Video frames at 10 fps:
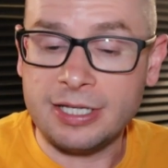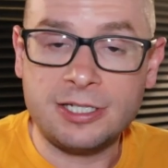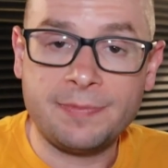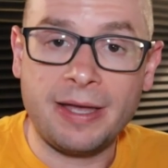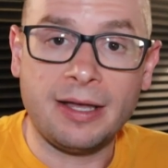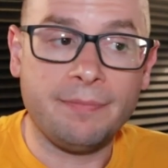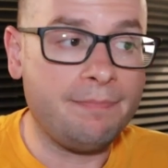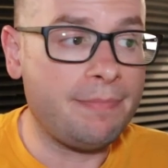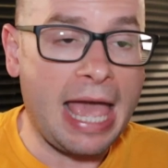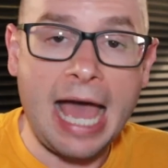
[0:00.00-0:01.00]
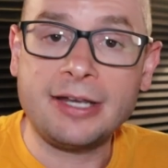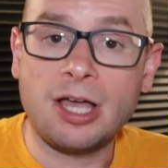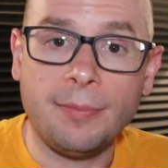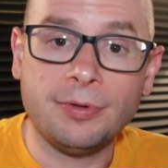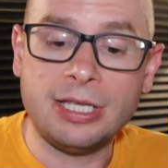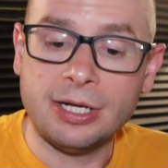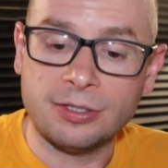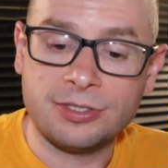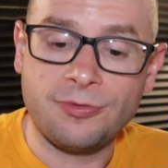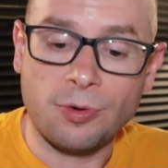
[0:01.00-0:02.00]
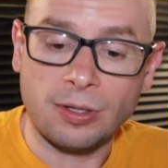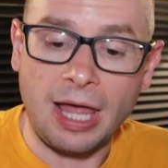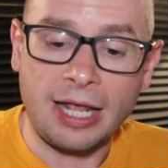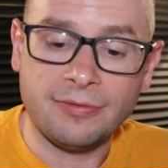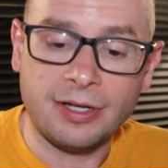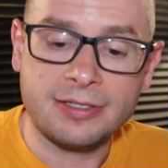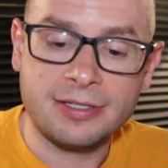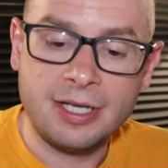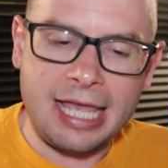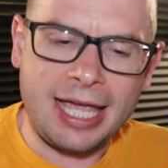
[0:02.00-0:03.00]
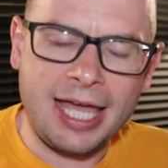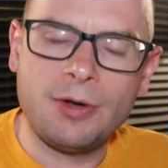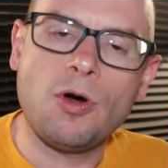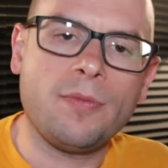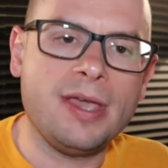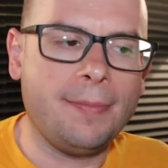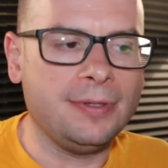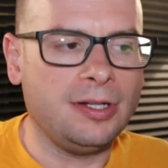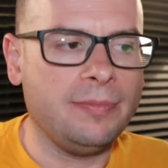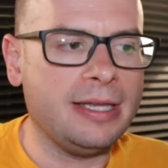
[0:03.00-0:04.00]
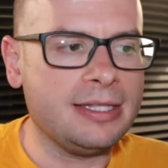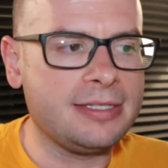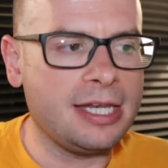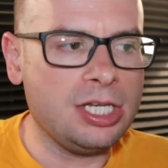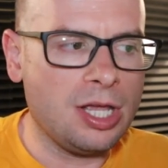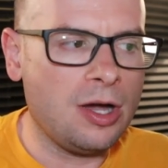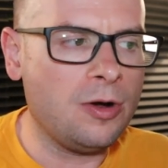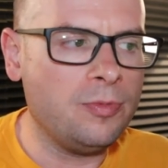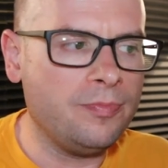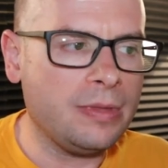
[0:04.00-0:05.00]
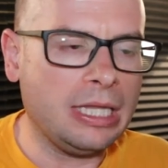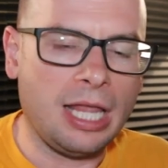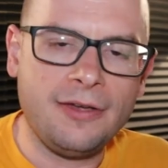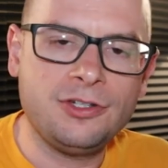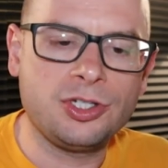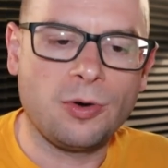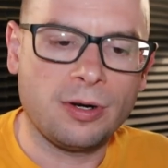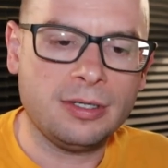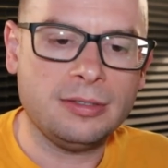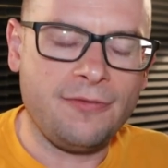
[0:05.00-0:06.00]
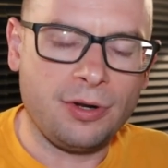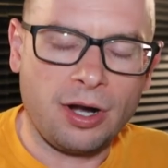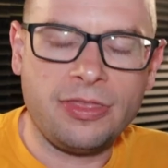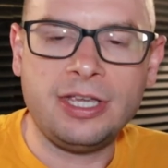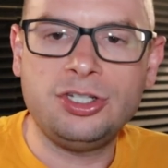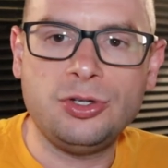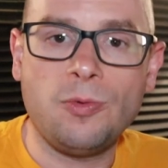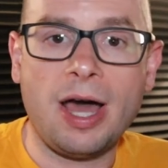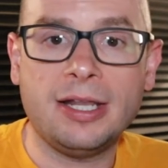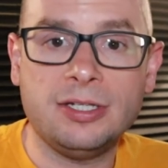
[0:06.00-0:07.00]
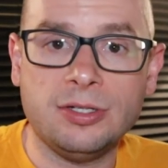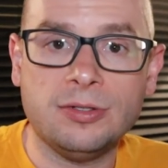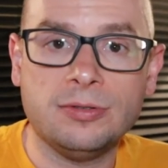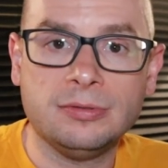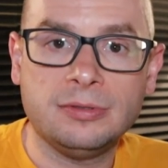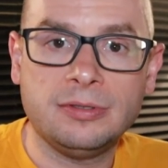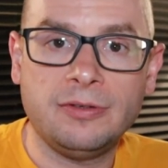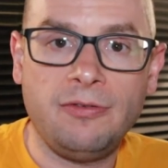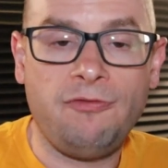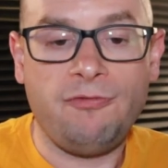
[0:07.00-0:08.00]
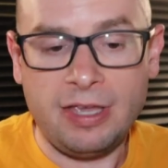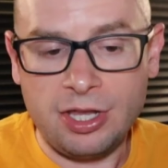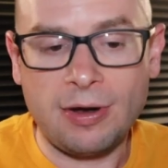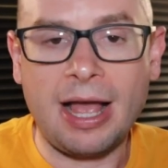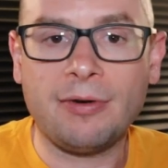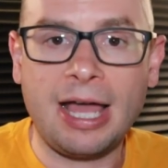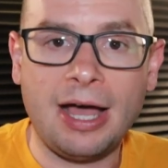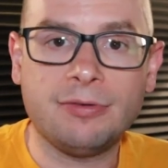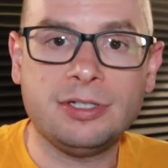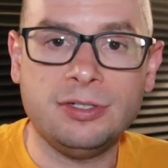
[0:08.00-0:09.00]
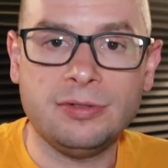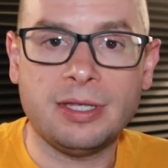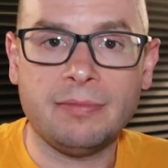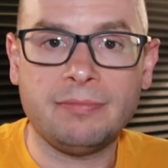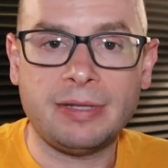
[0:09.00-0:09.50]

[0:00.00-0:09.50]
It's just been a bad couple years for a lot of us. That kind of woke me up a little bit and said, you know, life's short. If there are things you want to do, figure out how to do them.